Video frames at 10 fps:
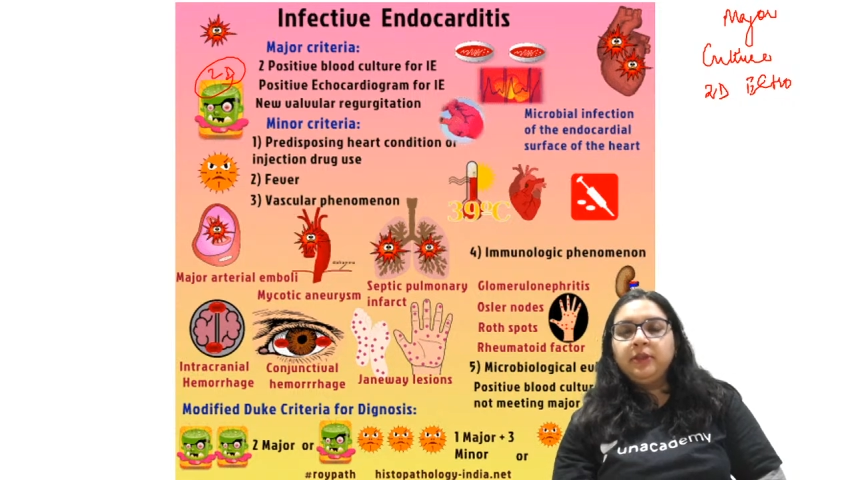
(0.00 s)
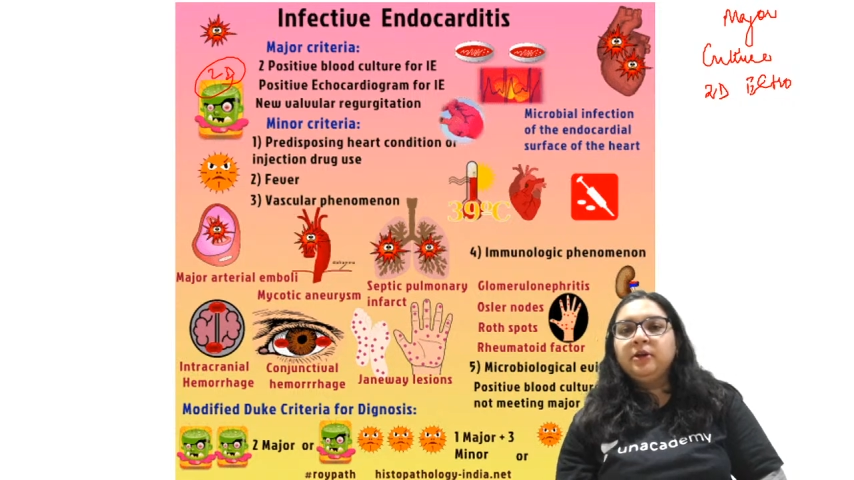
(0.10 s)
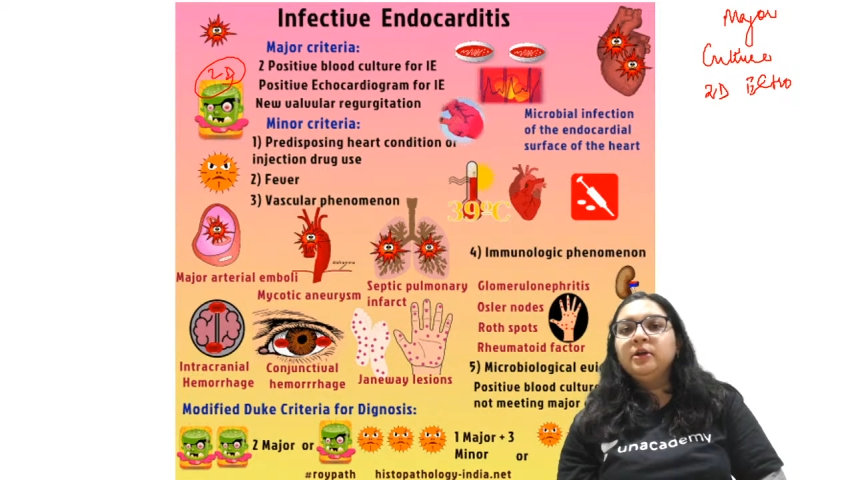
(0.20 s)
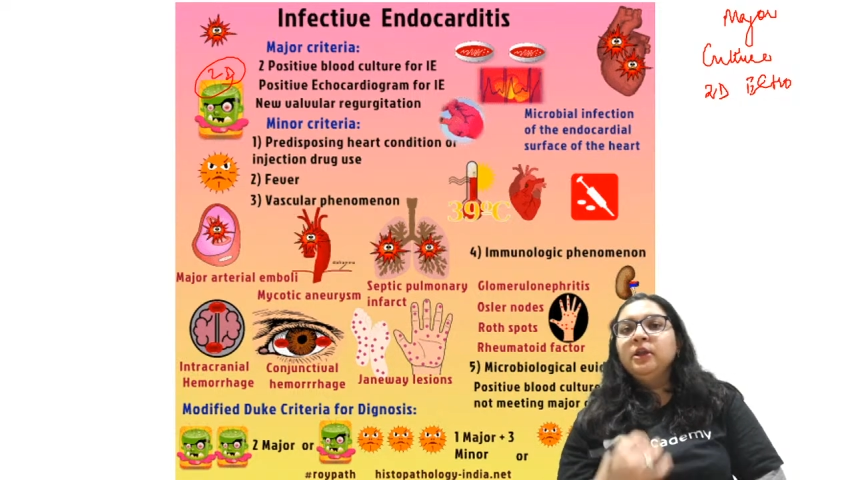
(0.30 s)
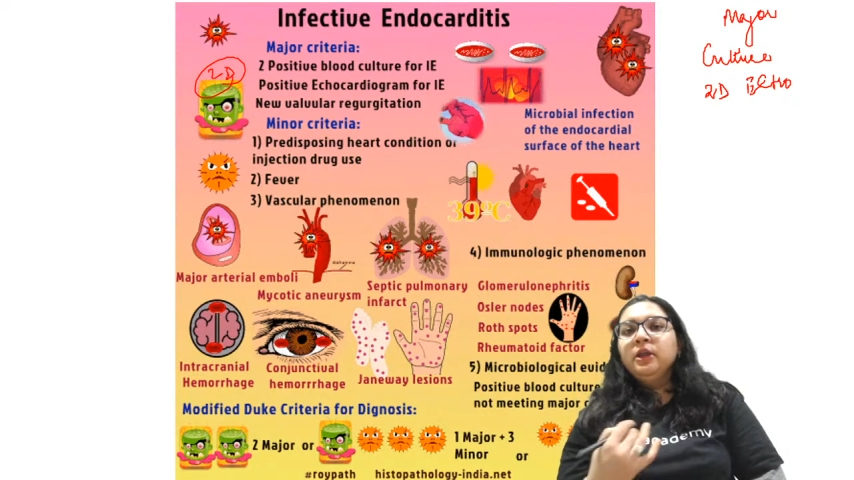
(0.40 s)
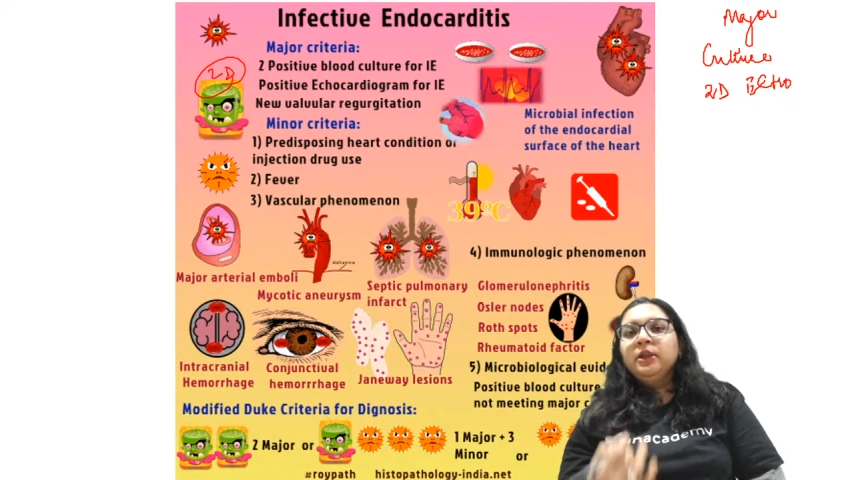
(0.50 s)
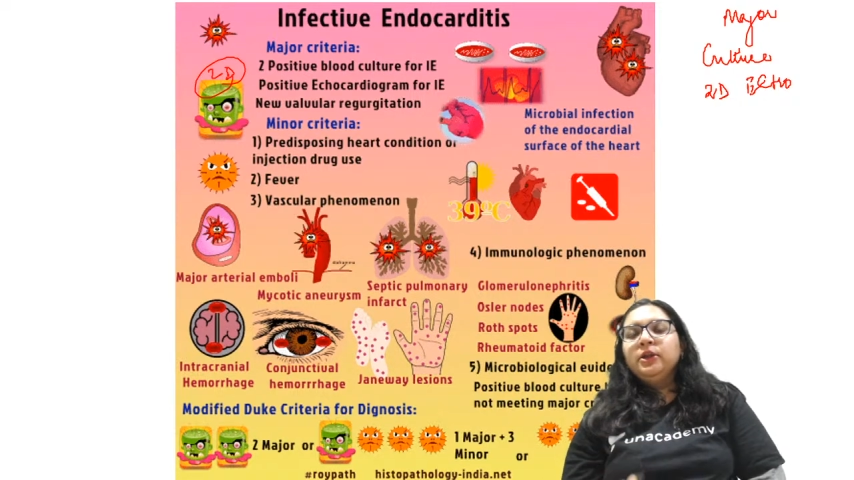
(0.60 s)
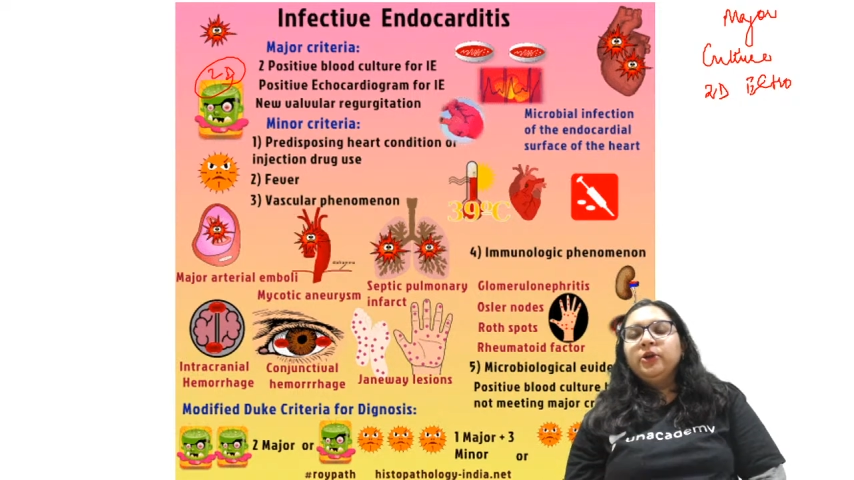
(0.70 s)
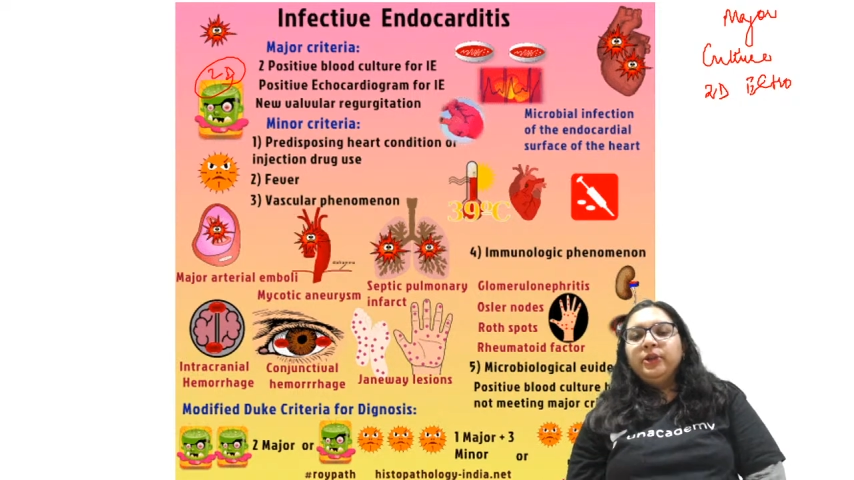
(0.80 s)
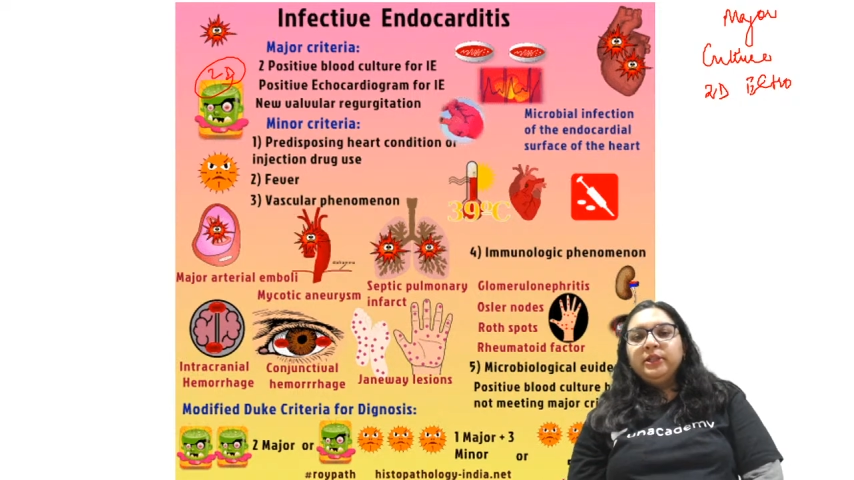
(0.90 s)
here
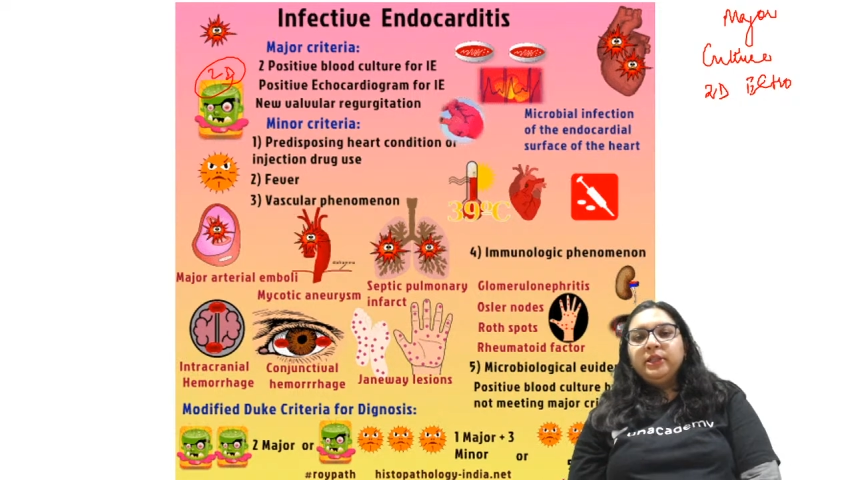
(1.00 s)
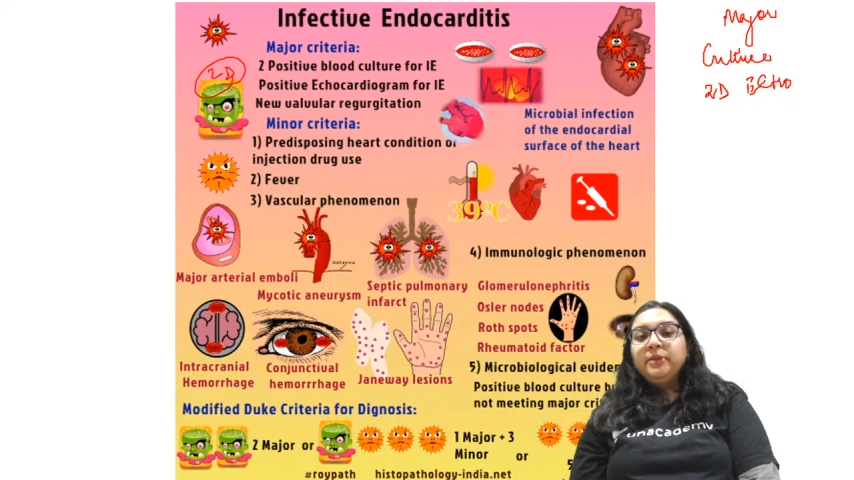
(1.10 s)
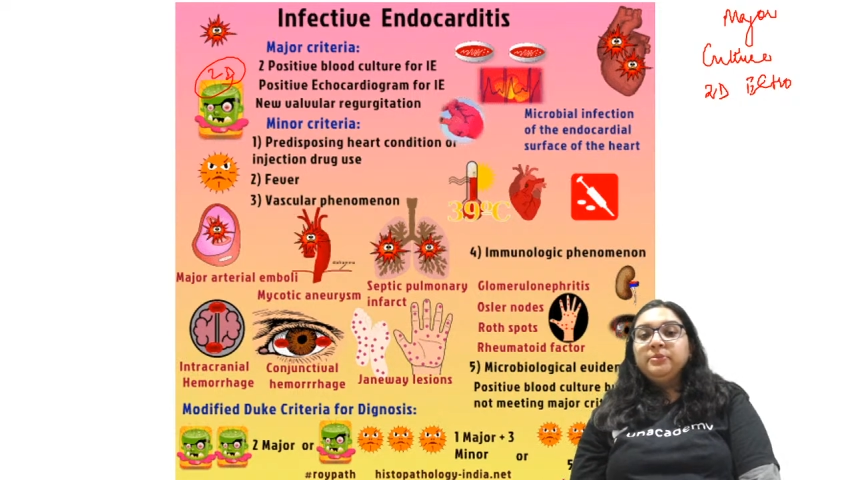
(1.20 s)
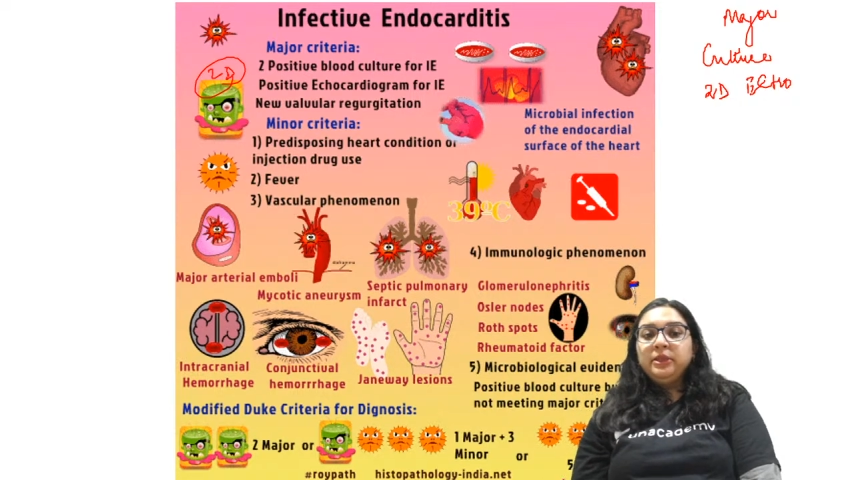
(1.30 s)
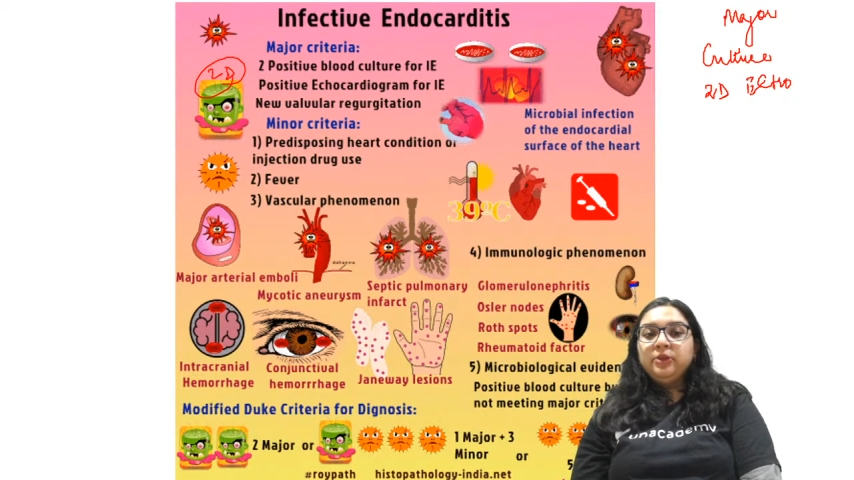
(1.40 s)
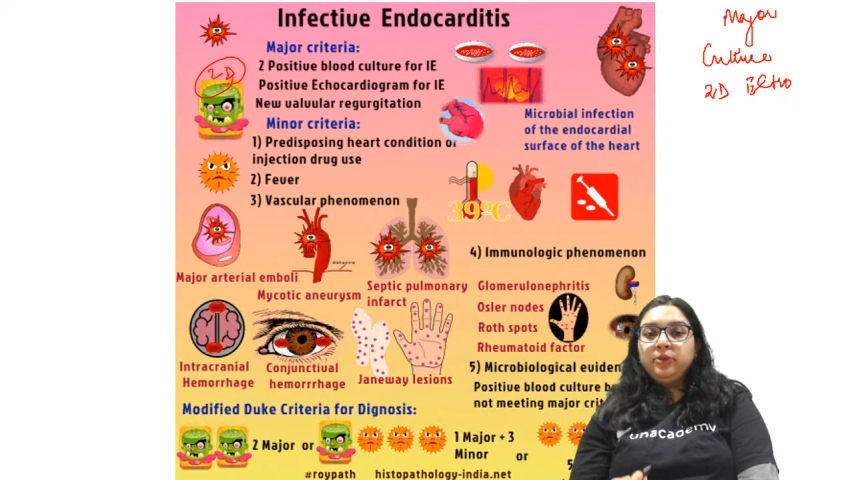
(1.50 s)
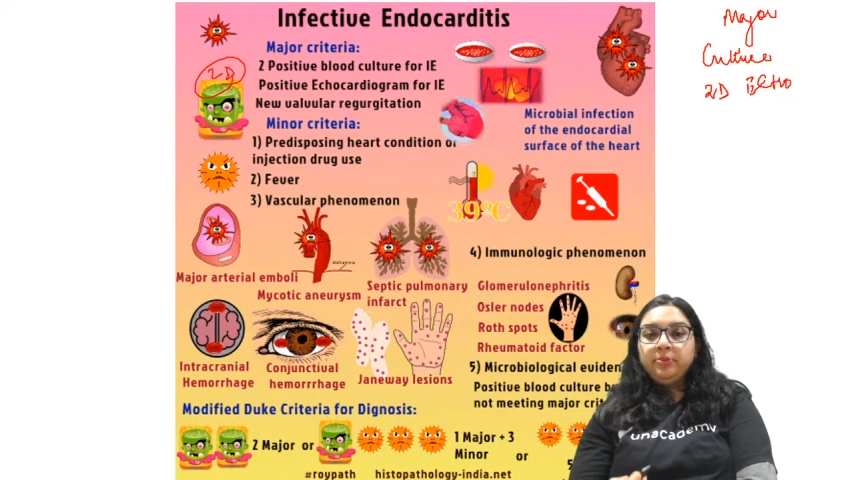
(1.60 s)
during the M C Q.